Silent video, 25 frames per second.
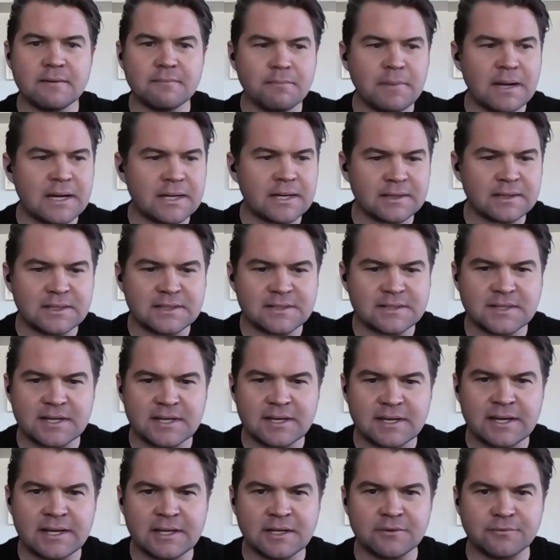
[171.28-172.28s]
Mark
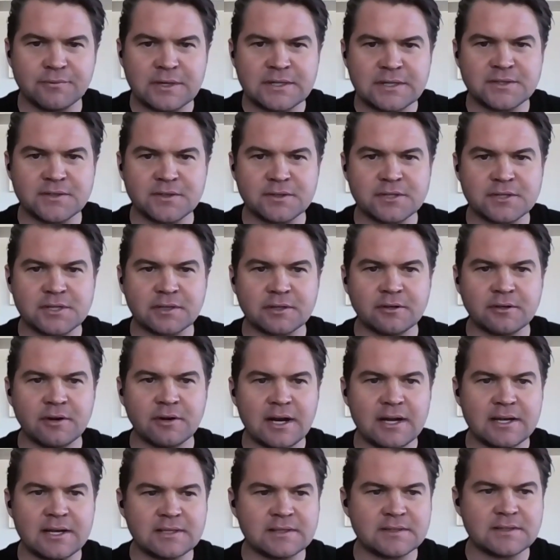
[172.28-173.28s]
Lister, Head of Research at
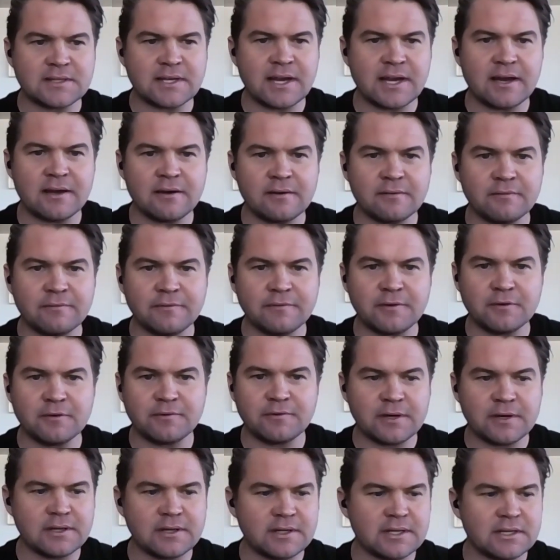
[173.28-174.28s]
Craigs. Feel
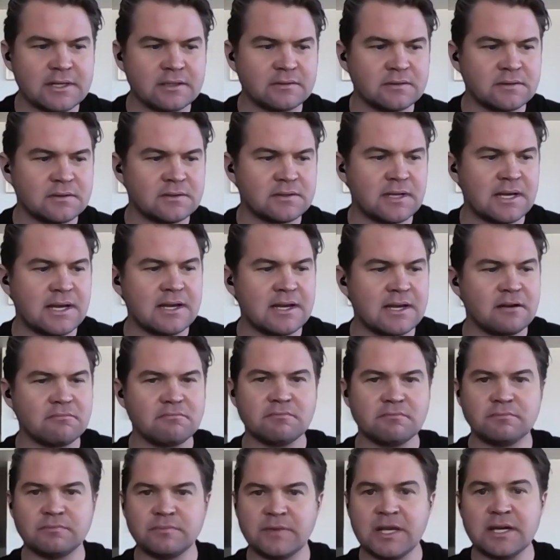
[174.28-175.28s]
free to
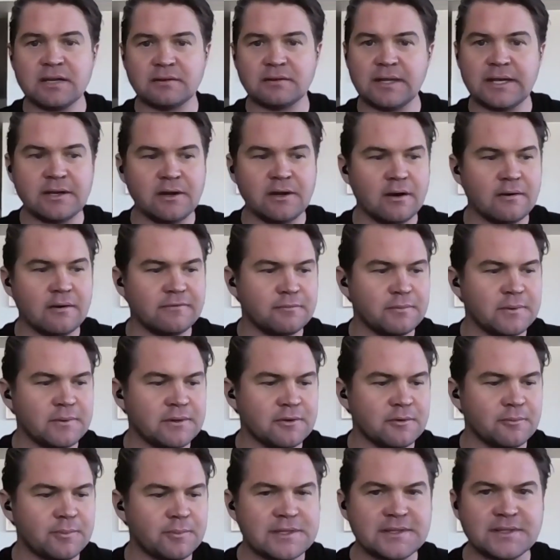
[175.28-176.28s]
lead off
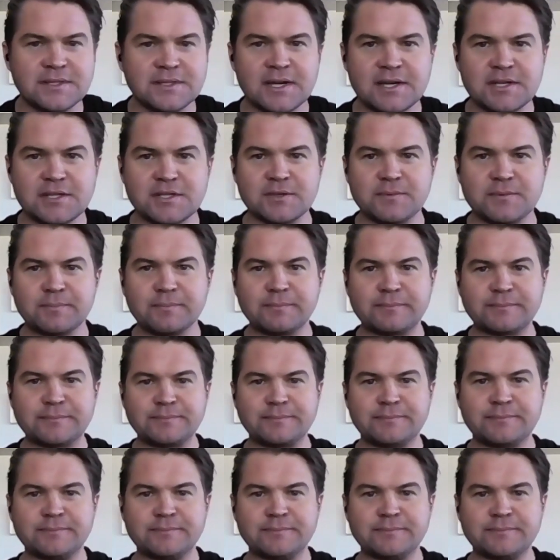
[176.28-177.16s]
with your presentation.